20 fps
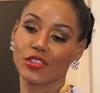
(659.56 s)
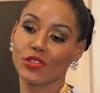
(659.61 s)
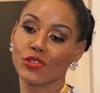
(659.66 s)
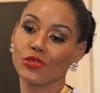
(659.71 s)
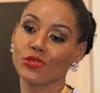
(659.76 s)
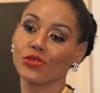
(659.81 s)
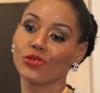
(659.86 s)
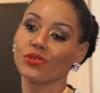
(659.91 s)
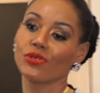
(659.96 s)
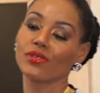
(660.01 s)

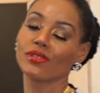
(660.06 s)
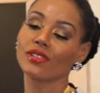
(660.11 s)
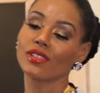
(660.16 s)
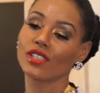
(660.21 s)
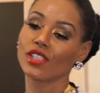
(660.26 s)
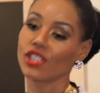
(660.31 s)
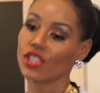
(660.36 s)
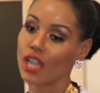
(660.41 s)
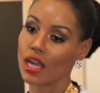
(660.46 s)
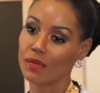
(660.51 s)
to
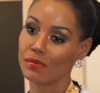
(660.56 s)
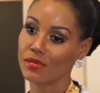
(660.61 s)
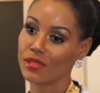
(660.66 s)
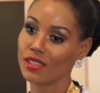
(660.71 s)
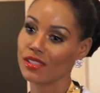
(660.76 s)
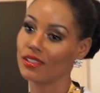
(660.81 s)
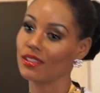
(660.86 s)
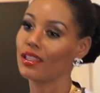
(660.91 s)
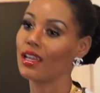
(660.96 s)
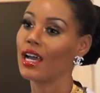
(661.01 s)
shop
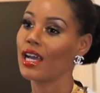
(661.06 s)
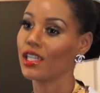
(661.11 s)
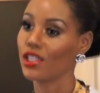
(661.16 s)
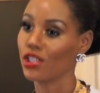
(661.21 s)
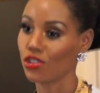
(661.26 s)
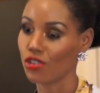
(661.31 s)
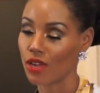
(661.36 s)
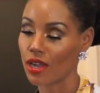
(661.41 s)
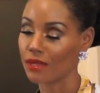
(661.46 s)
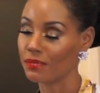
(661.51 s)
till I
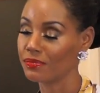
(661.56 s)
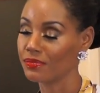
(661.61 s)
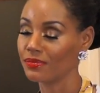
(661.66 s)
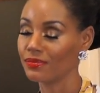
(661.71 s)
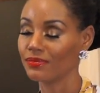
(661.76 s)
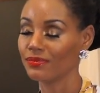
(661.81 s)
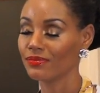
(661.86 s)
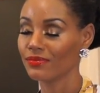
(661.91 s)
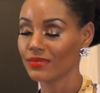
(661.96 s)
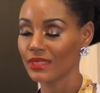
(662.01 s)
drop.
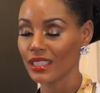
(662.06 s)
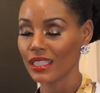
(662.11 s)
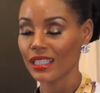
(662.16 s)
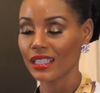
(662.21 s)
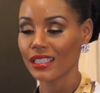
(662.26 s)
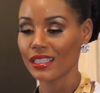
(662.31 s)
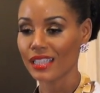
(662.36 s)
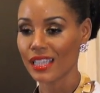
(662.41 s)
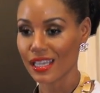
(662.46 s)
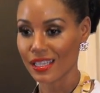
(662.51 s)

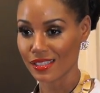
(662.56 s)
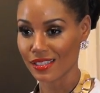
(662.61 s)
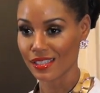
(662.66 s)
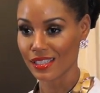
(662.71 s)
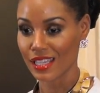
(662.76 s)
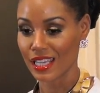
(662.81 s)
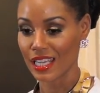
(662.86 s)
Yes,